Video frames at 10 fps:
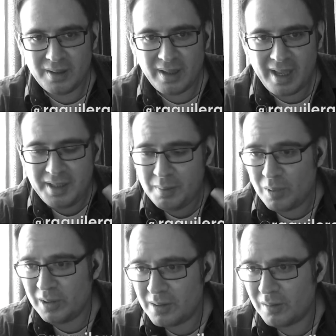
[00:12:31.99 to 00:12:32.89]
any
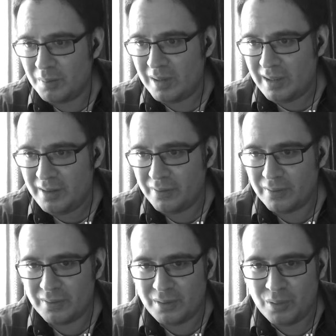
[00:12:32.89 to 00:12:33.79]
political belief
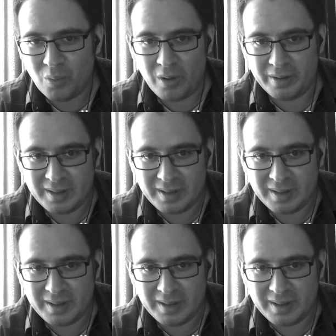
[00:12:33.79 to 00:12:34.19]
you want